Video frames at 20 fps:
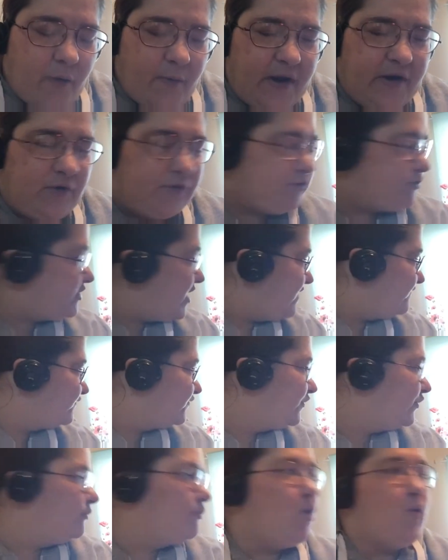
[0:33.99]
went on to have
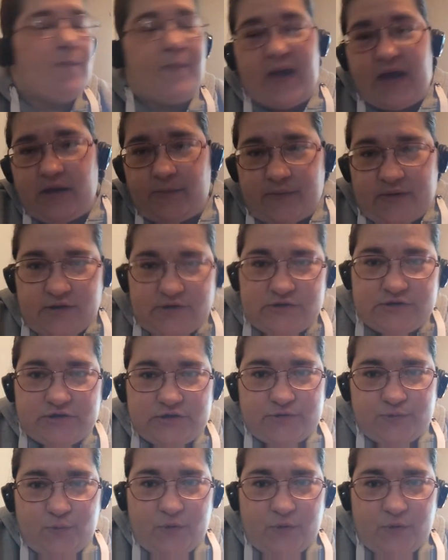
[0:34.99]
2 more babies